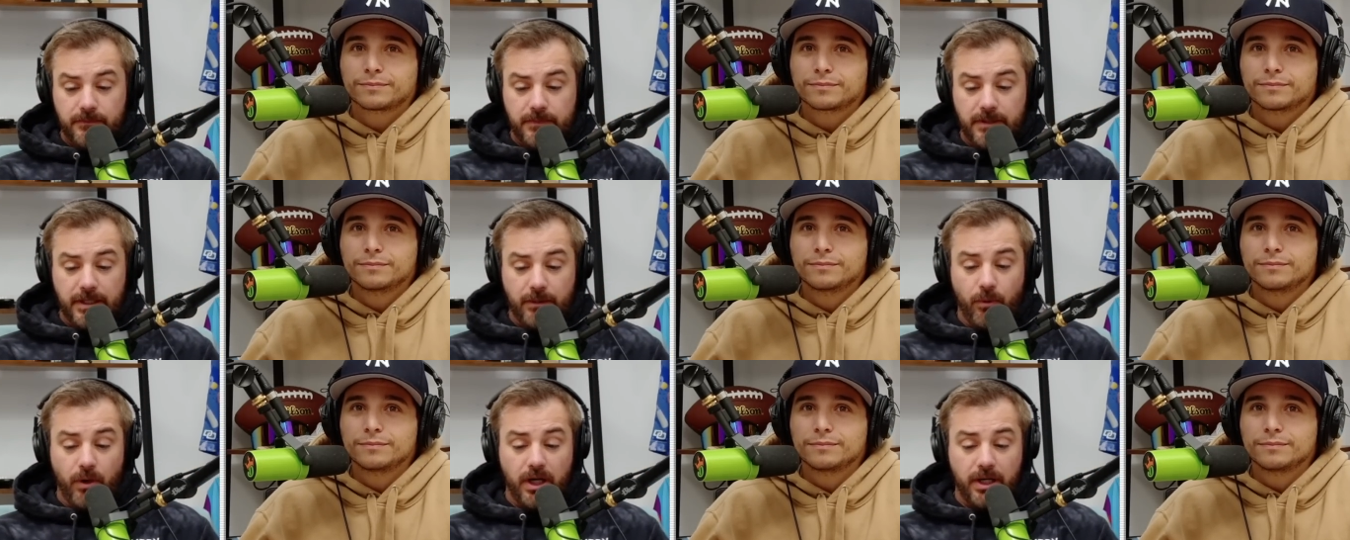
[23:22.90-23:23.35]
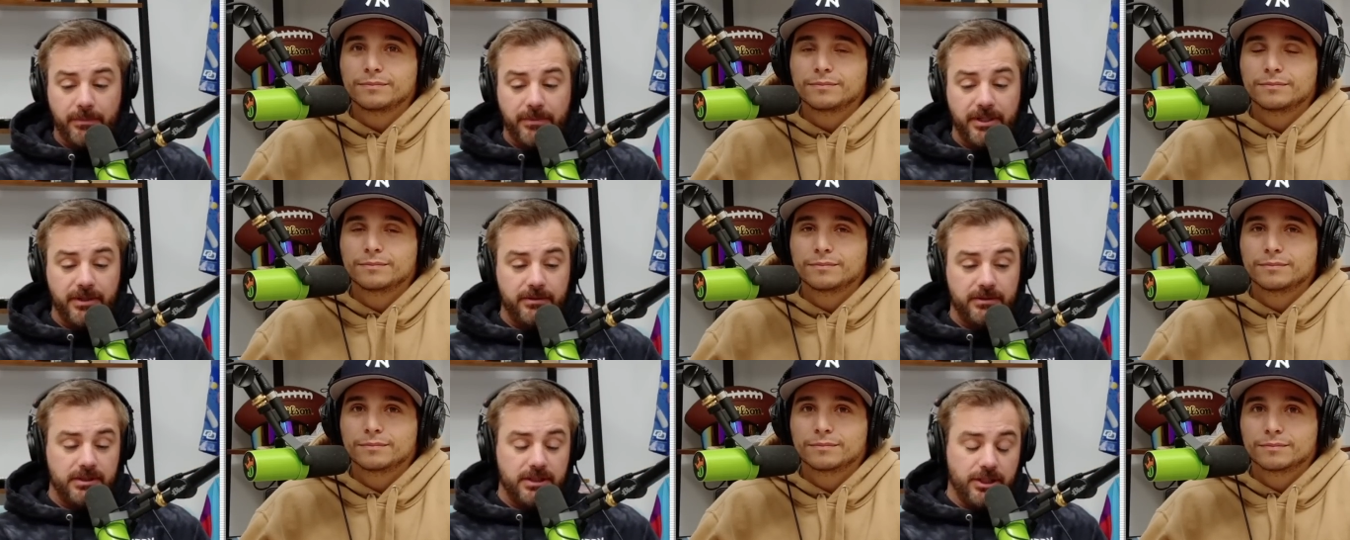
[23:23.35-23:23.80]
Speaker 1: I want him
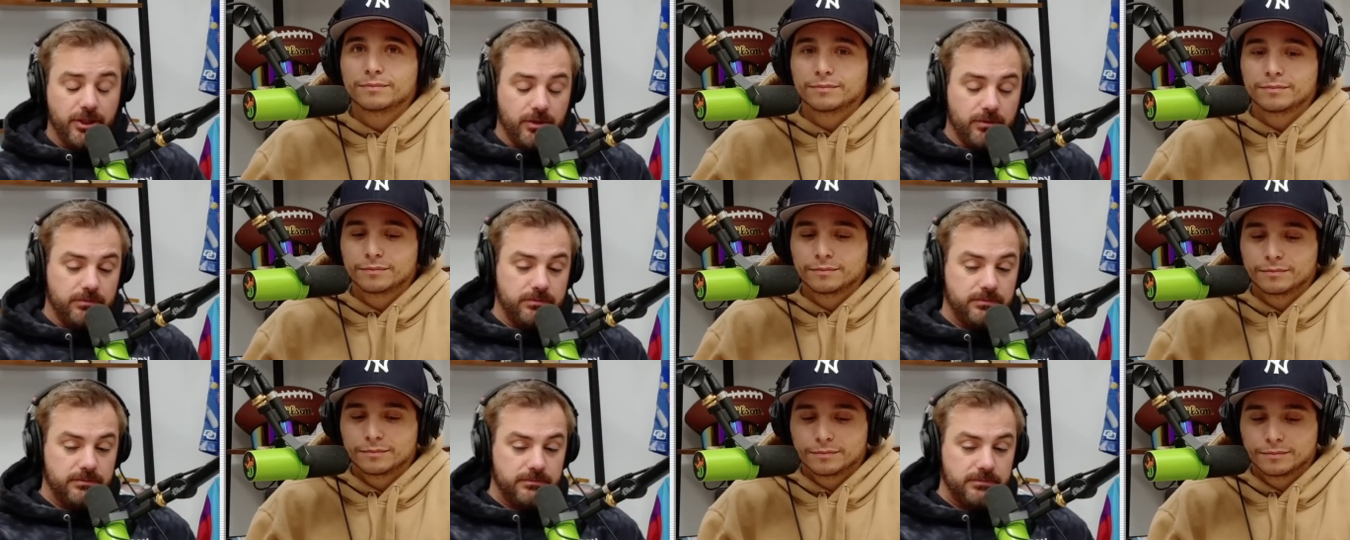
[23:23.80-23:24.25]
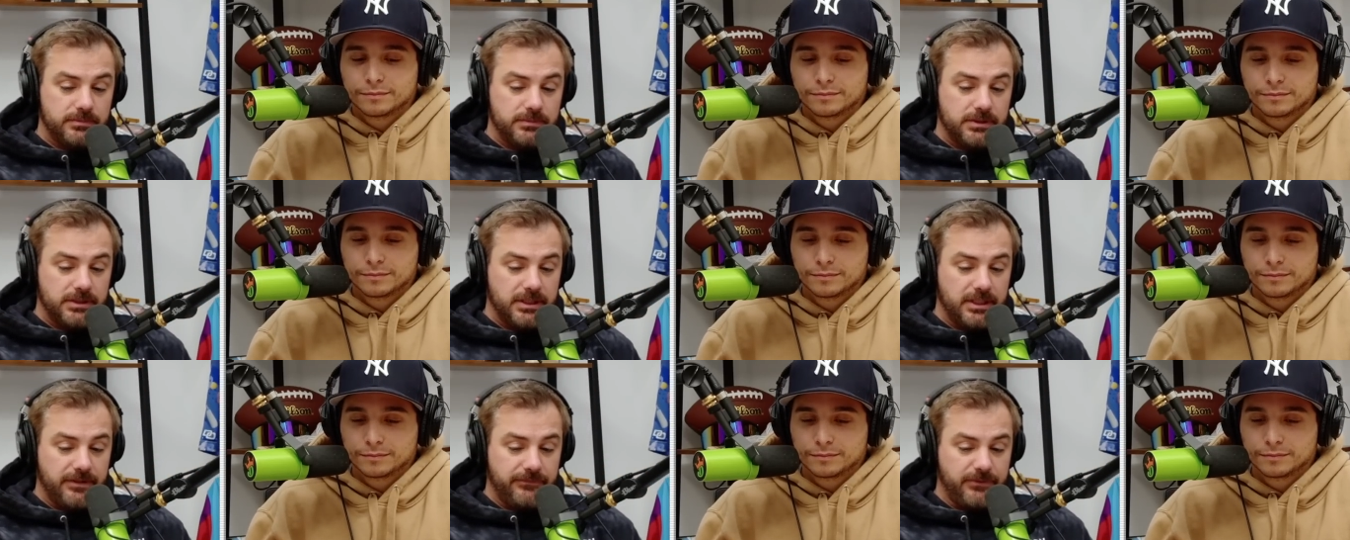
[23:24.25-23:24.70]
to, you know,
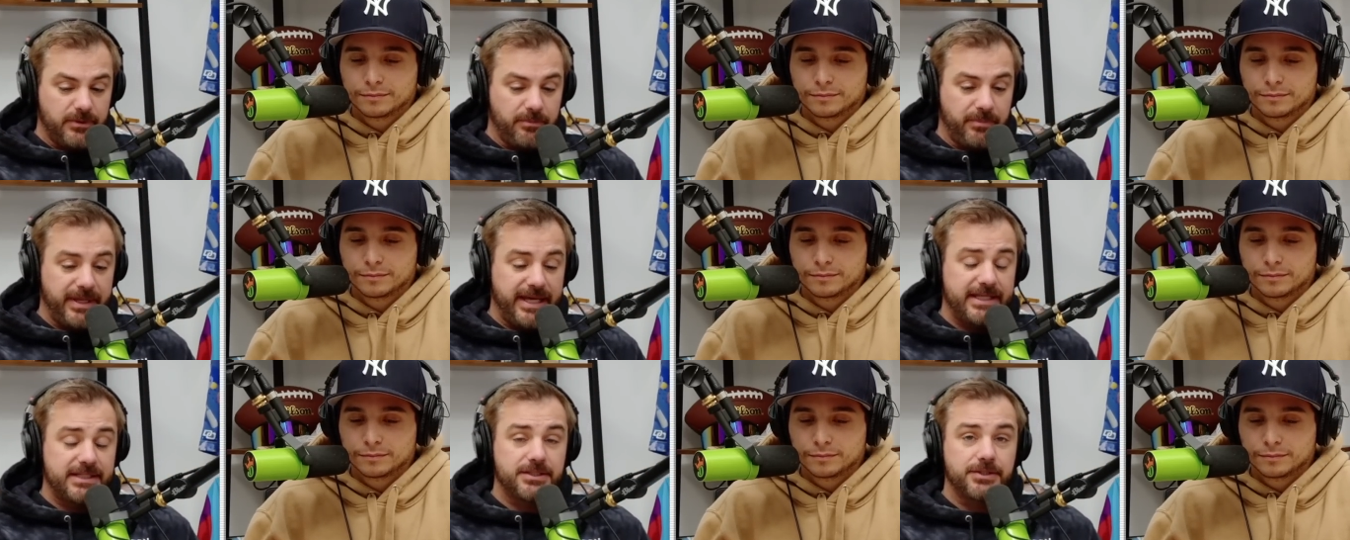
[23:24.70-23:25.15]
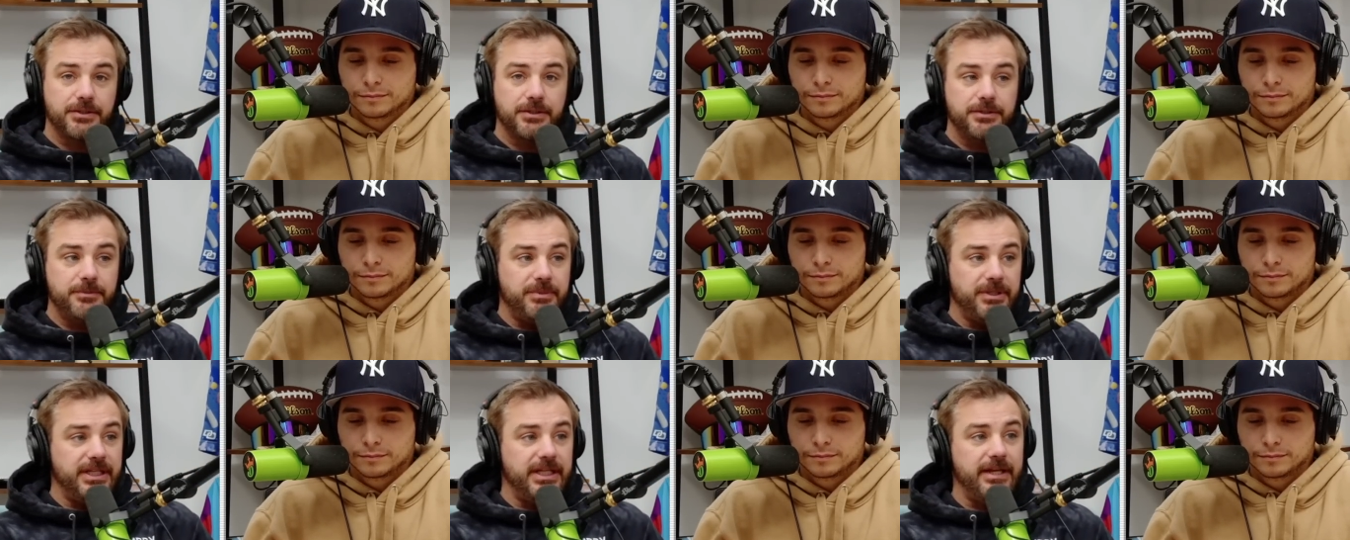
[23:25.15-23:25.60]
if the bat's
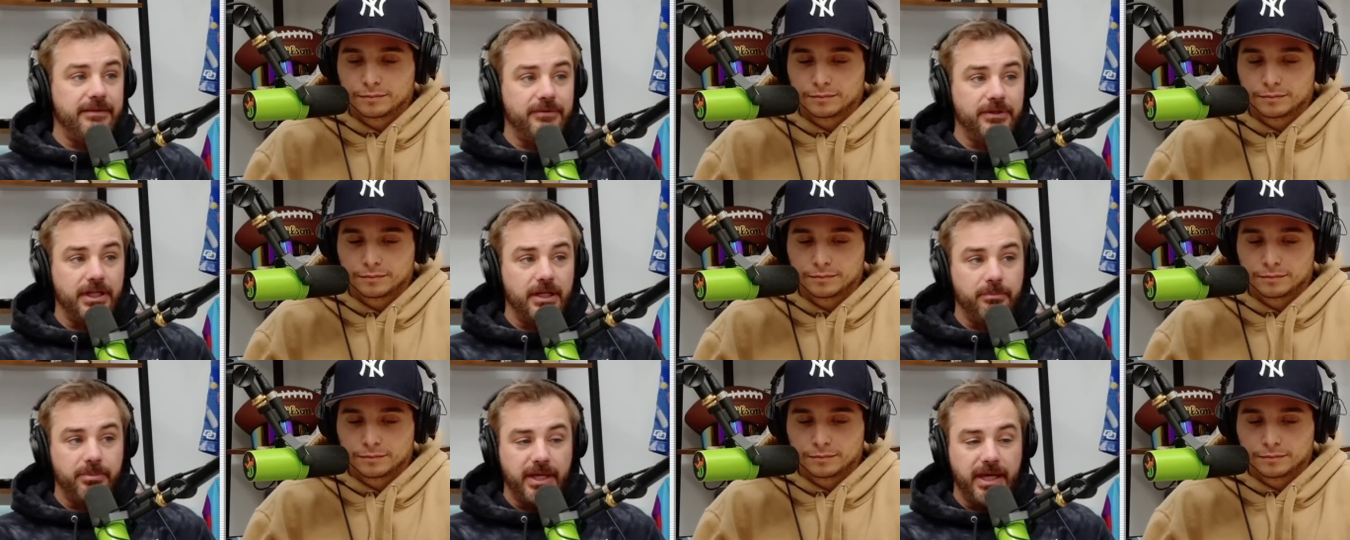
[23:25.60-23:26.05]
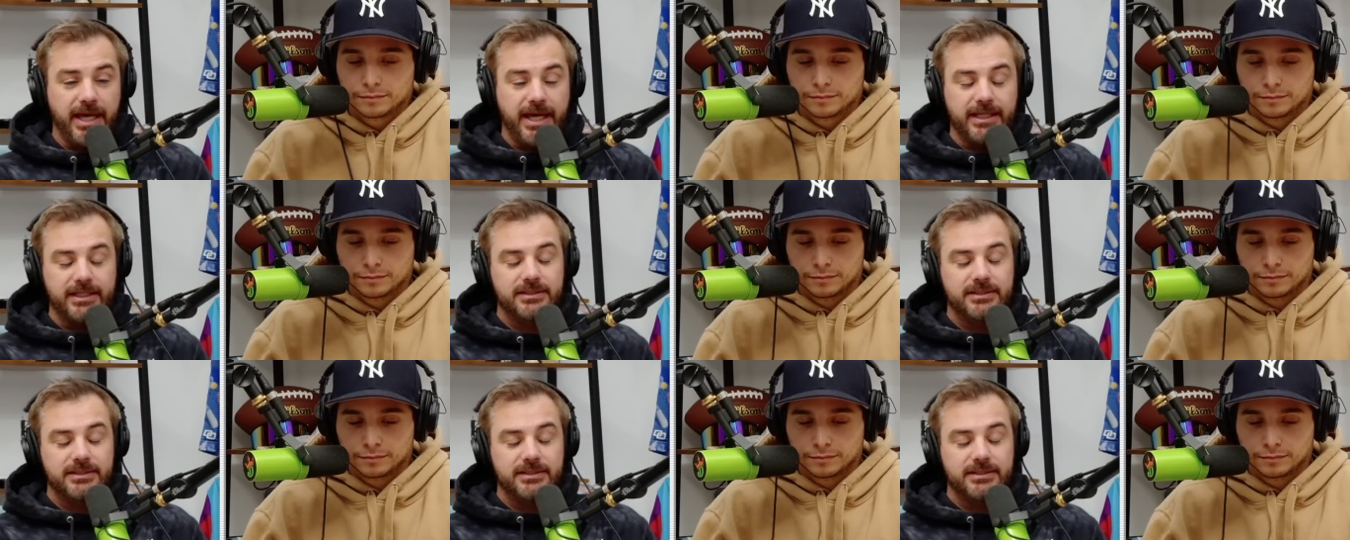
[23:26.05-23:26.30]
good, be an everyday bat.